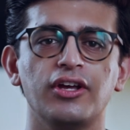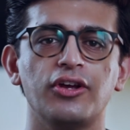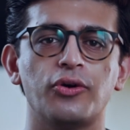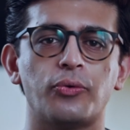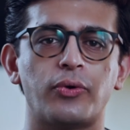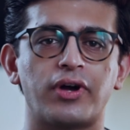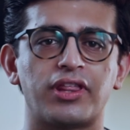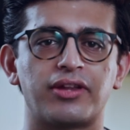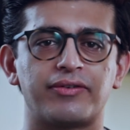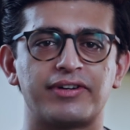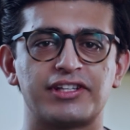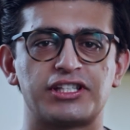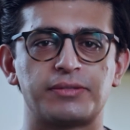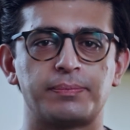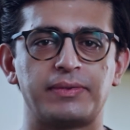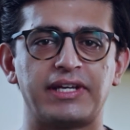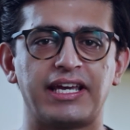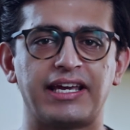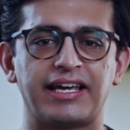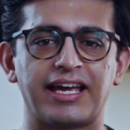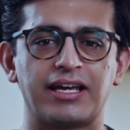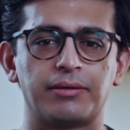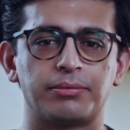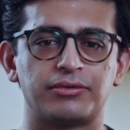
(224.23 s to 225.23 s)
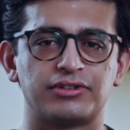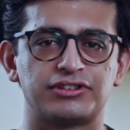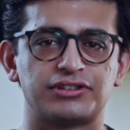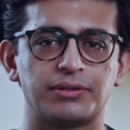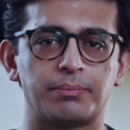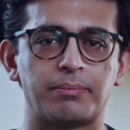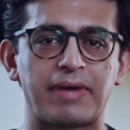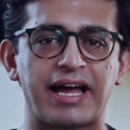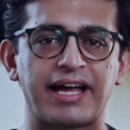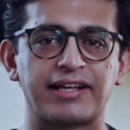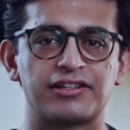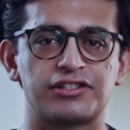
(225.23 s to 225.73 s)
whether it's being able to
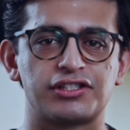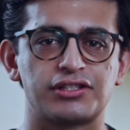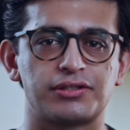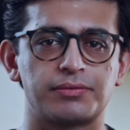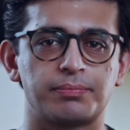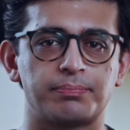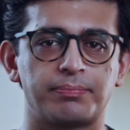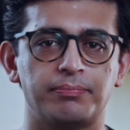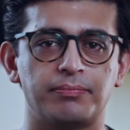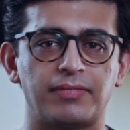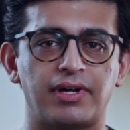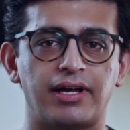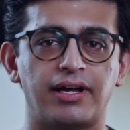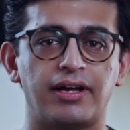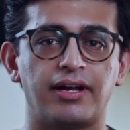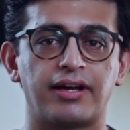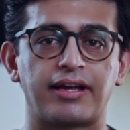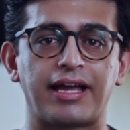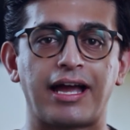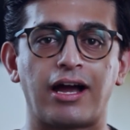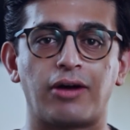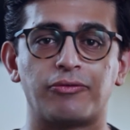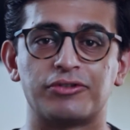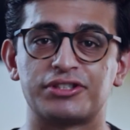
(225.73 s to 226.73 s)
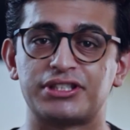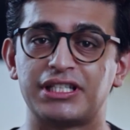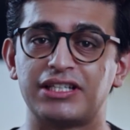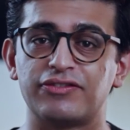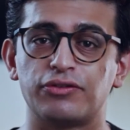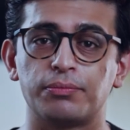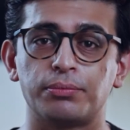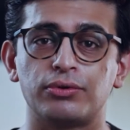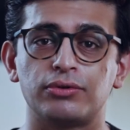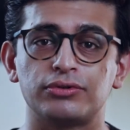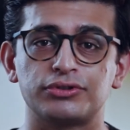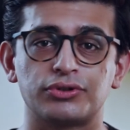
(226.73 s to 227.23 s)
match account
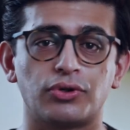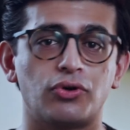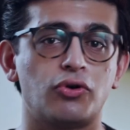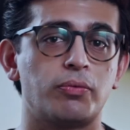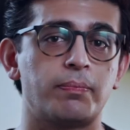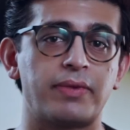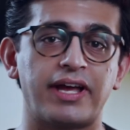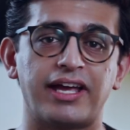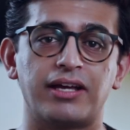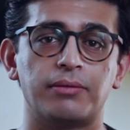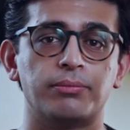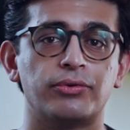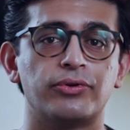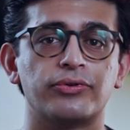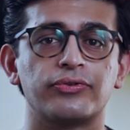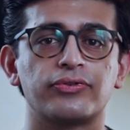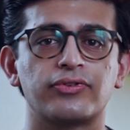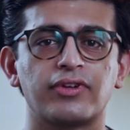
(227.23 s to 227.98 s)
receivables or payables.